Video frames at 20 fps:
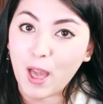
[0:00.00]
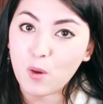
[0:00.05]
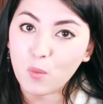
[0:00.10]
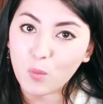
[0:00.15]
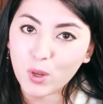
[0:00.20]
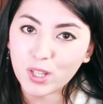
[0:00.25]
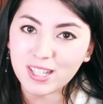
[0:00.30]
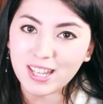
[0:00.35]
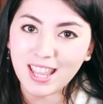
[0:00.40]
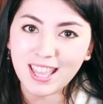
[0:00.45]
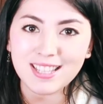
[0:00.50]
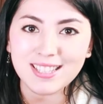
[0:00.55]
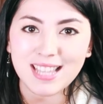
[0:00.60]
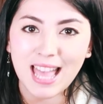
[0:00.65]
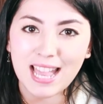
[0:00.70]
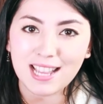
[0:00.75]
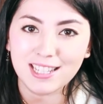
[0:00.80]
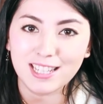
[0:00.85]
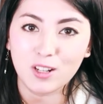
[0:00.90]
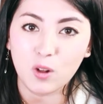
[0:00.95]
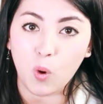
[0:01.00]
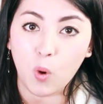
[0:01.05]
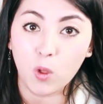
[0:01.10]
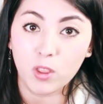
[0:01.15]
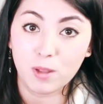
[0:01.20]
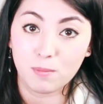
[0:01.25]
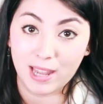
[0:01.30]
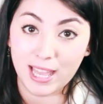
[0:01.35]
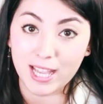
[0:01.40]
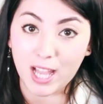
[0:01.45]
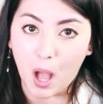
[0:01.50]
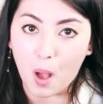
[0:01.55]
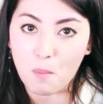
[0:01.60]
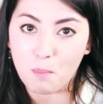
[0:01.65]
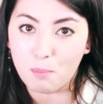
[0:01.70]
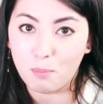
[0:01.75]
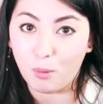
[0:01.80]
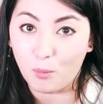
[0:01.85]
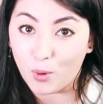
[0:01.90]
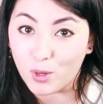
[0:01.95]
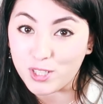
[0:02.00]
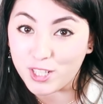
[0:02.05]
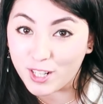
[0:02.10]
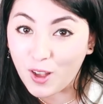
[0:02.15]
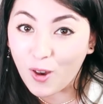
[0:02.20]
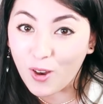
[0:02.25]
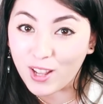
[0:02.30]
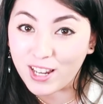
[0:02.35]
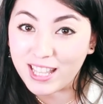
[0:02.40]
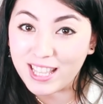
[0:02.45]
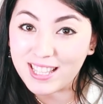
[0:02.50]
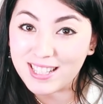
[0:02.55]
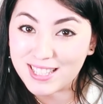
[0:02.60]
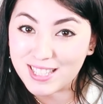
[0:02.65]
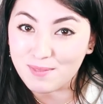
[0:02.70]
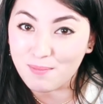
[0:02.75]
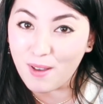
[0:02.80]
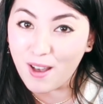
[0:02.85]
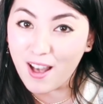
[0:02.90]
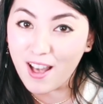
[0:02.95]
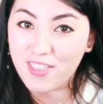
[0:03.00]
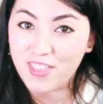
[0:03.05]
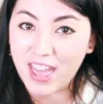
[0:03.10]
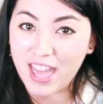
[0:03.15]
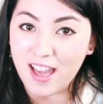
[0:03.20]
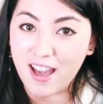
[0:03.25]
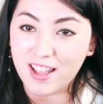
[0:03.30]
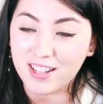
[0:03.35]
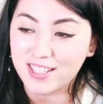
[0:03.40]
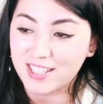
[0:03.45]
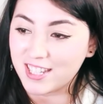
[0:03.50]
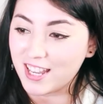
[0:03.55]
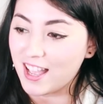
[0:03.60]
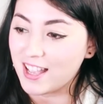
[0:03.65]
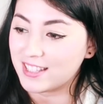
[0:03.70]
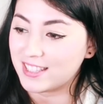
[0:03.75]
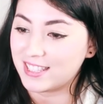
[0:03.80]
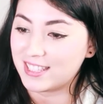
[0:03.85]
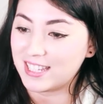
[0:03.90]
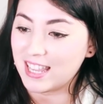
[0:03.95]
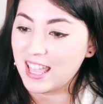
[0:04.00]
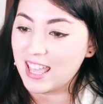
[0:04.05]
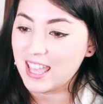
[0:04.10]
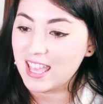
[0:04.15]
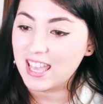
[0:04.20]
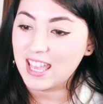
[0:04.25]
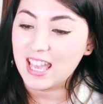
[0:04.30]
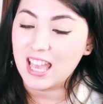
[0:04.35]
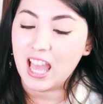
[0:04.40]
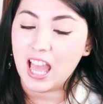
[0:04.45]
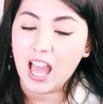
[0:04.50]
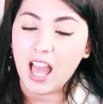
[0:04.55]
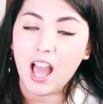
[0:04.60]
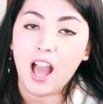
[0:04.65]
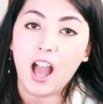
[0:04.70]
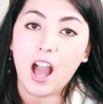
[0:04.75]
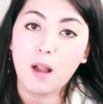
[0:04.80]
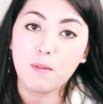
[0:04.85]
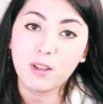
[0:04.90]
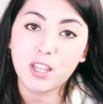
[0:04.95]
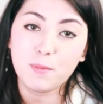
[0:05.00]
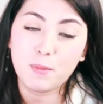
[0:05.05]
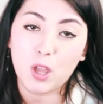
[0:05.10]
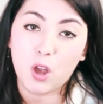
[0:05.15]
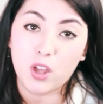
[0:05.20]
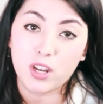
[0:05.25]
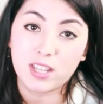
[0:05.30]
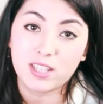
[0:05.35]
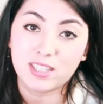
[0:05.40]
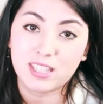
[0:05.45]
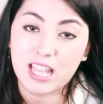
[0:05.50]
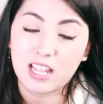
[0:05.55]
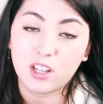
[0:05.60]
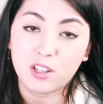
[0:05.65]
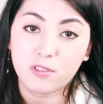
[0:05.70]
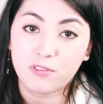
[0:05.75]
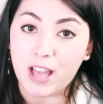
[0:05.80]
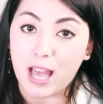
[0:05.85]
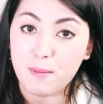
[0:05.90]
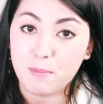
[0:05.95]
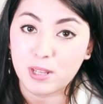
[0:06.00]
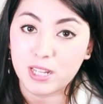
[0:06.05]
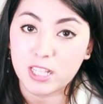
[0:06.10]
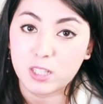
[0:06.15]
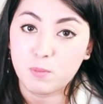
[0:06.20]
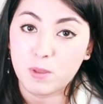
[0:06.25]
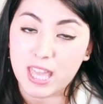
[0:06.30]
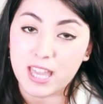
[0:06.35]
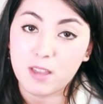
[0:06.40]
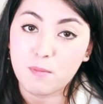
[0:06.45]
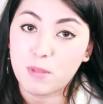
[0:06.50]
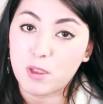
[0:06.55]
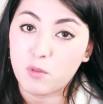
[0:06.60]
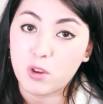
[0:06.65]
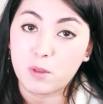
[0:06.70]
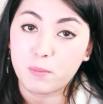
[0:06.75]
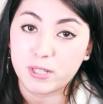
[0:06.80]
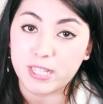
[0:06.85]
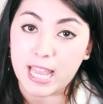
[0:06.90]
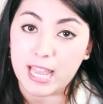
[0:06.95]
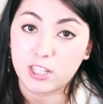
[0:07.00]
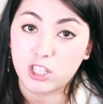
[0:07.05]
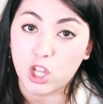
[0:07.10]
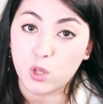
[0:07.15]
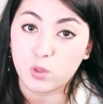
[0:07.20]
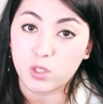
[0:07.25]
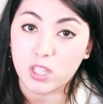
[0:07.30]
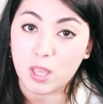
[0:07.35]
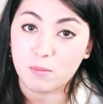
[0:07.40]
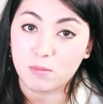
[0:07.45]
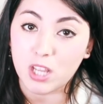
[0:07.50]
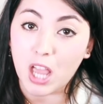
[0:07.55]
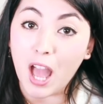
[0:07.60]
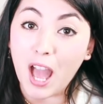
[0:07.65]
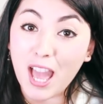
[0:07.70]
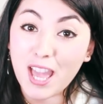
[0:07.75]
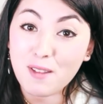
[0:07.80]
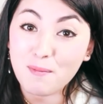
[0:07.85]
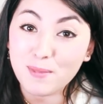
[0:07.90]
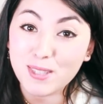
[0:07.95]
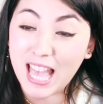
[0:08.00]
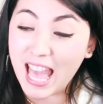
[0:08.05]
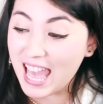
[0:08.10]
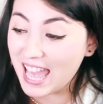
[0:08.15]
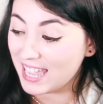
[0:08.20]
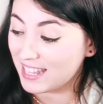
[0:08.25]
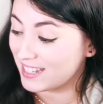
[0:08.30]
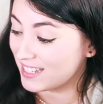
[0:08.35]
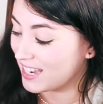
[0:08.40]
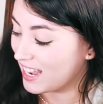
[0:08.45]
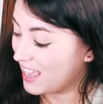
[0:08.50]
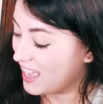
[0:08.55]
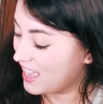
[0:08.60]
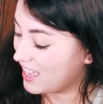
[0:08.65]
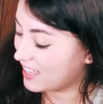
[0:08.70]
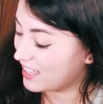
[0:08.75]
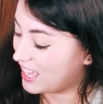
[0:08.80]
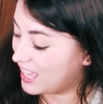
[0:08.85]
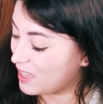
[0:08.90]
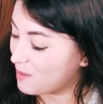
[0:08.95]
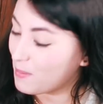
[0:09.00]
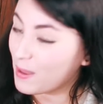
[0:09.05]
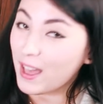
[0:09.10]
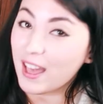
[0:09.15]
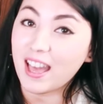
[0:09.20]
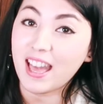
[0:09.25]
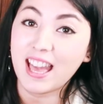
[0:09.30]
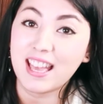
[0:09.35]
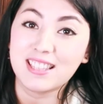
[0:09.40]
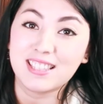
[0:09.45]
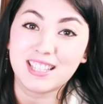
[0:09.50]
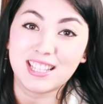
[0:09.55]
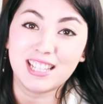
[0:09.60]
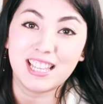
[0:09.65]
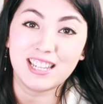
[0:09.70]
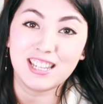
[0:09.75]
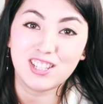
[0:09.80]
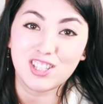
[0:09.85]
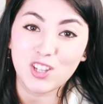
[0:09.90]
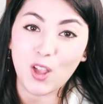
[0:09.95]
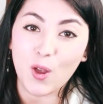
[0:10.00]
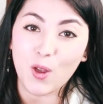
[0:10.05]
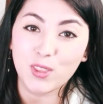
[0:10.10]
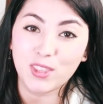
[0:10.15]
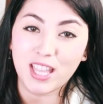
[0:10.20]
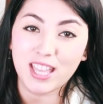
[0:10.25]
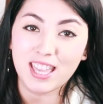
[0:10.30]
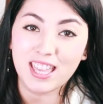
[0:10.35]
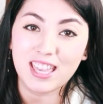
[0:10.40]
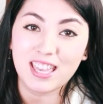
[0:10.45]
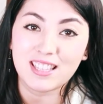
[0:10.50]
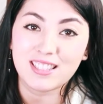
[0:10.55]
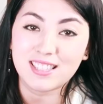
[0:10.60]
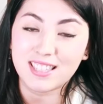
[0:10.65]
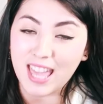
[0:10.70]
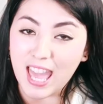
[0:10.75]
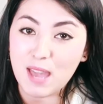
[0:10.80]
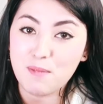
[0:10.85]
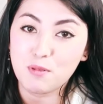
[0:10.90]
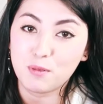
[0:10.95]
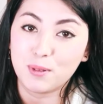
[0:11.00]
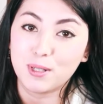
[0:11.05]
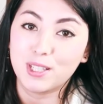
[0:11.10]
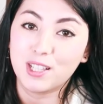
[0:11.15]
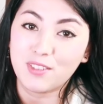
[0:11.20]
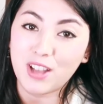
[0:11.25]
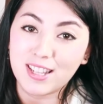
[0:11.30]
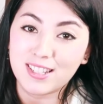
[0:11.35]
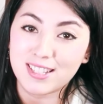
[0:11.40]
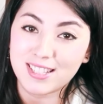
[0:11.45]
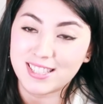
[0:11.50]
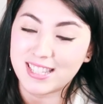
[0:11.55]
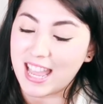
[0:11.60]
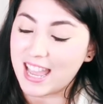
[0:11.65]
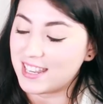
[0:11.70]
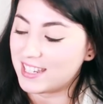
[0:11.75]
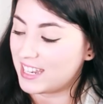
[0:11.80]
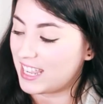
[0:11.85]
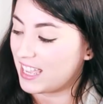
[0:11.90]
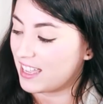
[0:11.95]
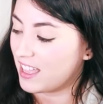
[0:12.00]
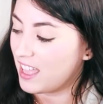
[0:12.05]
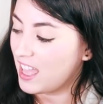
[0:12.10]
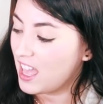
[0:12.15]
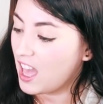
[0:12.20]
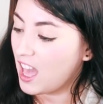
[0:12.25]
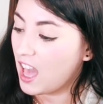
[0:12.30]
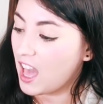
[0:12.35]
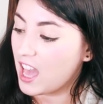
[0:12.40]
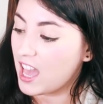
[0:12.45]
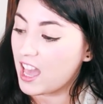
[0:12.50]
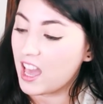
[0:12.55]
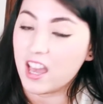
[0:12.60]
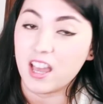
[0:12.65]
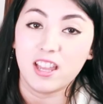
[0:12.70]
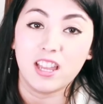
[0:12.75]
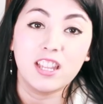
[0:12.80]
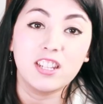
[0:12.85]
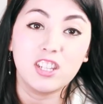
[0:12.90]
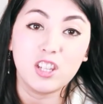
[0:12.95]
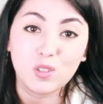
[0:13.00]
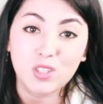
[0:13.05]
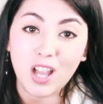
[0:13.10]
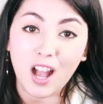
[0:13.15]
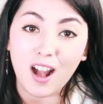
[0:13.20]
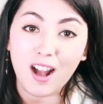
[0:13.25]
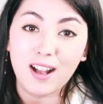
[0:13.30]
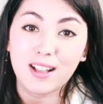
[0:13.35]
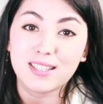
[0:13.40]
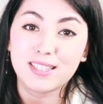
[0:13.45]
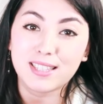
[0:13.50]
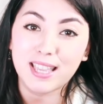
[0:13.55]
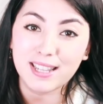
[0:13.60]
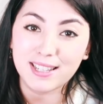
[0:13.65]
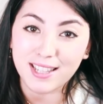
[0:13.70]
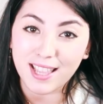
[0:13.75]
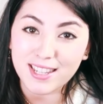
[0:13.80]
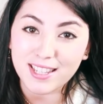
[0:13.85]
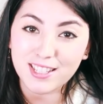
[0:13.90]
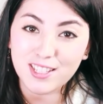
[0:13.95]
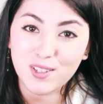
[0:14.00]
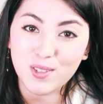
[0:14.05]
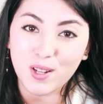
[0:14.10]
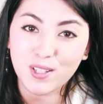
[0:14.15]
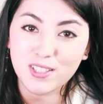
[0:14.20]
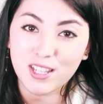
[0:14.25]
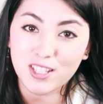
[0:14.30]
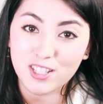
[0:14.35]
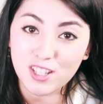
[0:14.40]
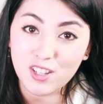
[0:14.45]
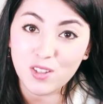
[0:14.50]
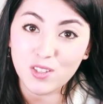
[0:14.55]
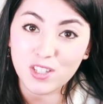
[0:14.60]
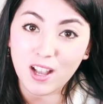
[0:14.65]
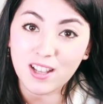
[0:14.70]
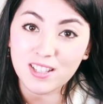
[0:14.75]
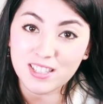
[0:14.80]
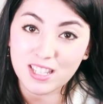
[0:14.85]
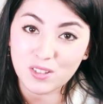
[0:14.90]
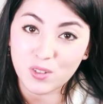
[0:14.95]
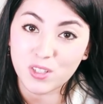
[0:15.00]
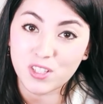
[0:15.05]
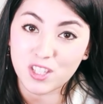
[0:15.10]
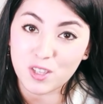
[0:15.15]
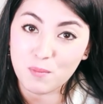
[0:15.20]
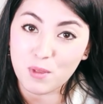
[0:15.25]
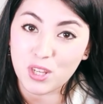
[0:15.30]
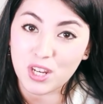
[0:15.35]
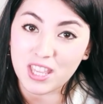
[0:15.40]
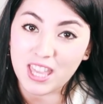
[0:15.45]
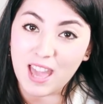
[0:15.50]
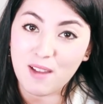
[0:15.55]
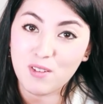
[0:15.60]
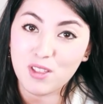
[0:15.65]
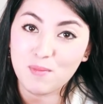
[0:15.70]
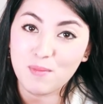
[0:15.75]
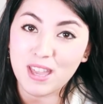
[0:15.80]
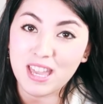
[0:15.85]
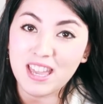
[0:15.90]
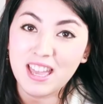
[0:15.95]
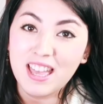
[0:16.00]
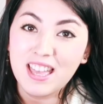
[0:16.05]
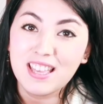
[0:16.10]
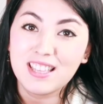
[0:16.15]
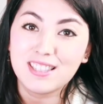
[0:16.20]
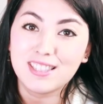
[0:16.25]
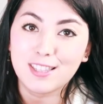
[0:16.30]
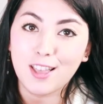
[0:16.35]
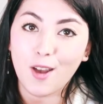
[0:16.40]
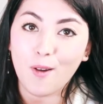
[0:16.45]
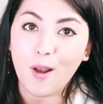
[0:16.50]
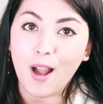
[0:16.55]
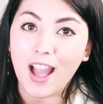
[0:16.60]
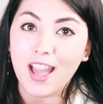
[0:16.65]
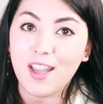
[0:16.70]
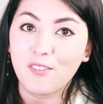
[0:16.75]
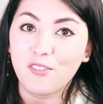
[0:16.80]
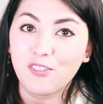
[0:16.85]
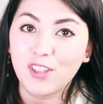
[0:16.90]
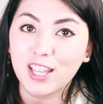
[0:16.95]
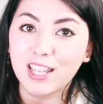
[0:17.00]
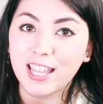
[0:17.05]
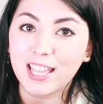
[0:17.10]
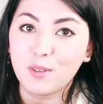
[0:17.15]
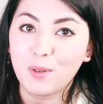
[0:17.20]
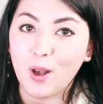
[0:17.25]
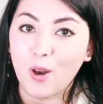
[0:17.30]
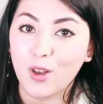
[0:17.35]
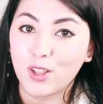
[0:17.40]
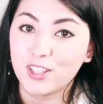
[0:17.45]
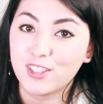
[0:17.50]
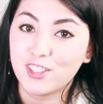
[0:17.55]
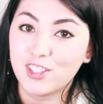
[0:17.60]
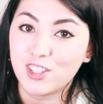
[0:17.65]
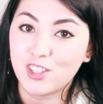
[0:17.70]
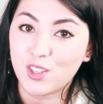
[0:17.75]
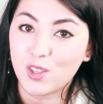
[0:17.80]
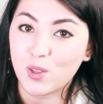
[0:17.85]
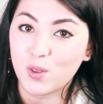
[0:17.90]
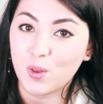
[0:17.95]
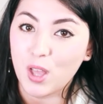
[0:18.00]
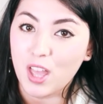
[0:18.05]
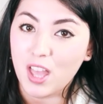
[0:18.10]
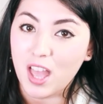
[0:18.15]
I wouldn't exactly call them like border collie smart. They are just, I'm gonna be honest, they look fabulous, but they can be real potatoes sometimes. And Kiba has clearly shown that he is capable of understanding a new task and learning a new task in order to communicate with me. So I feel like we're on to